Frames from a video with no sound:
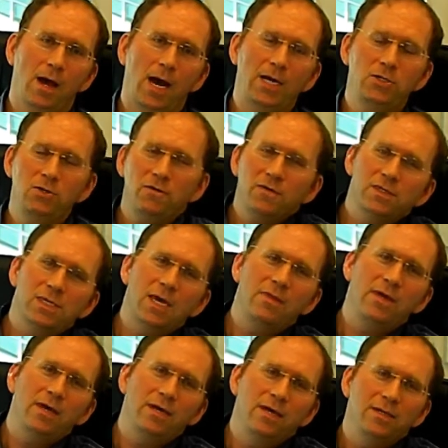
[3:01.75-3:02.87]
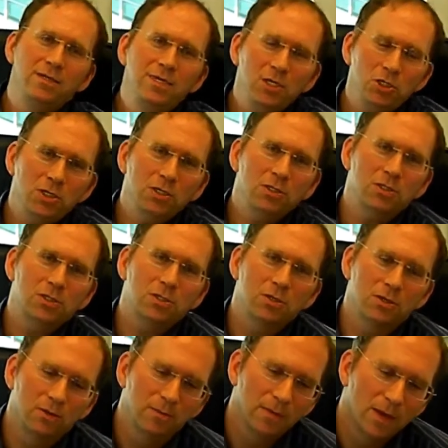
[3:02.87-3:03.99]
I do have to say that in addition
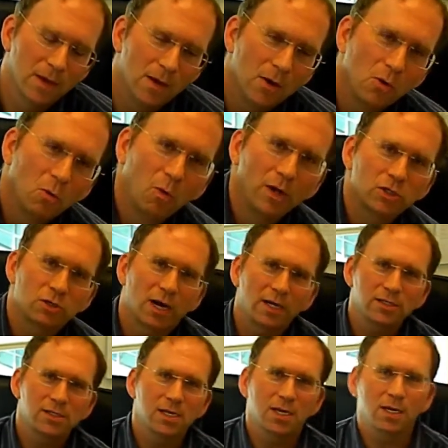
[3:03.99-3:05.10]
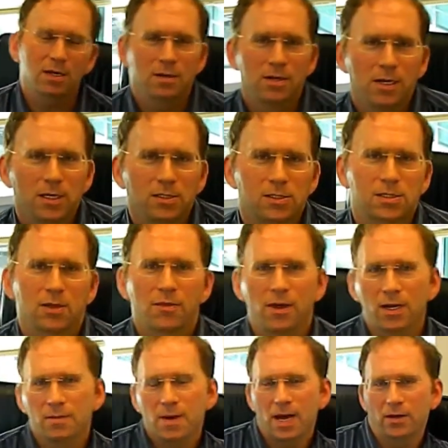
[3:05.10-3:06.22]
to what Translink needs to
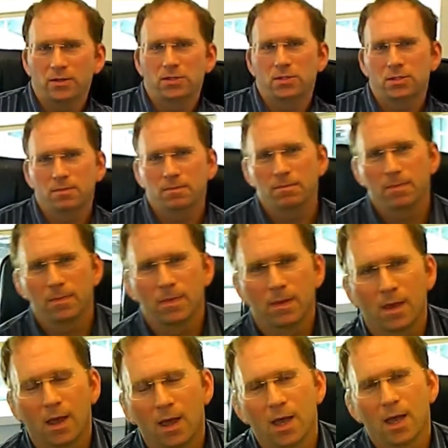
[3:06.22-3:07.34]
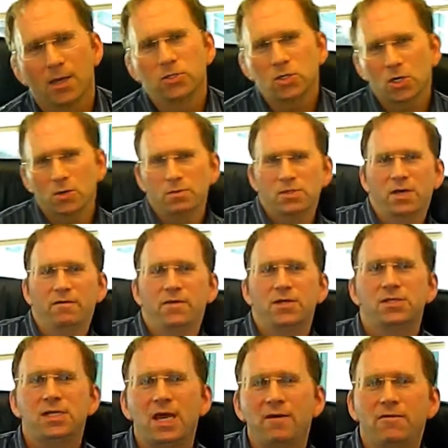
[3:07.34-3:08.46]
think about in terms of the
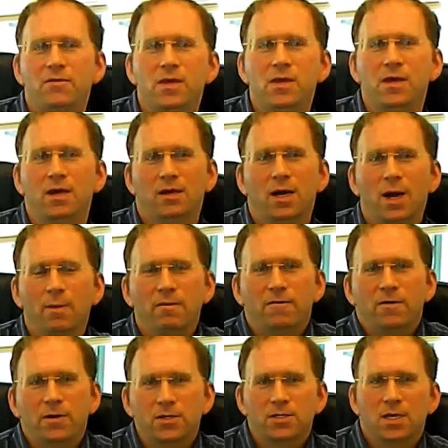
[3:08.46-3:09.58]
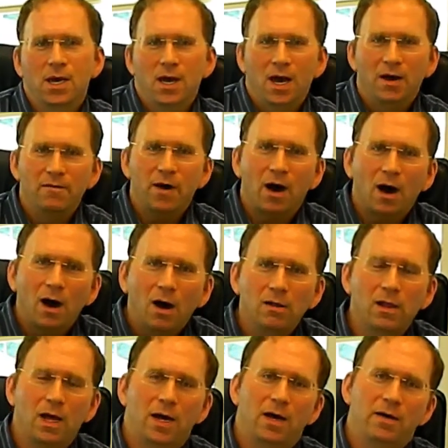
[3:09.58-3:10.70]
safety and comfort of
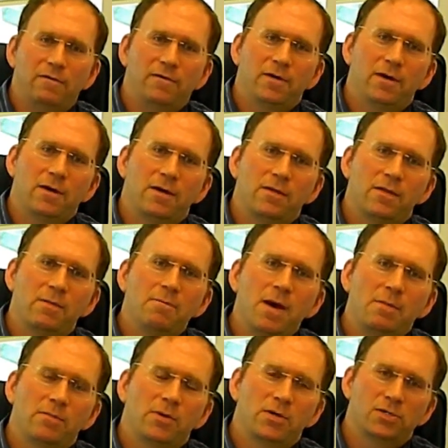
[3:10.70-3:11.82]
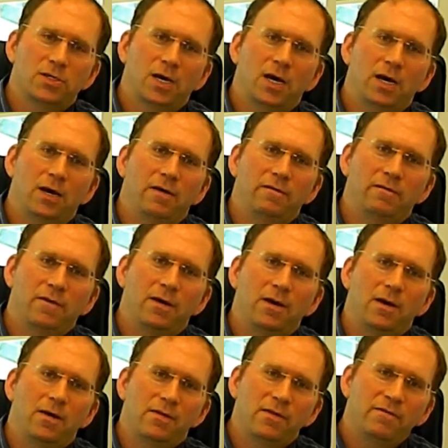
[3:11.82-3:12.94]
all of the members of
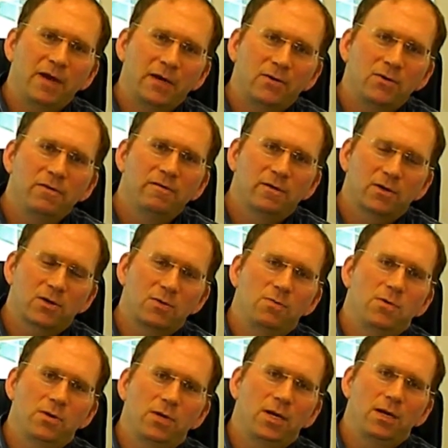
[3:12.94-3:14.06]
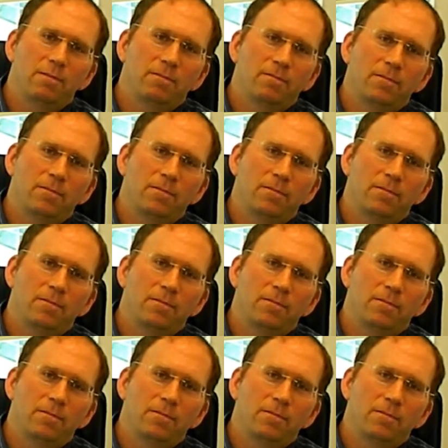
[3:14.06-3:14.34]
the Vancouver community,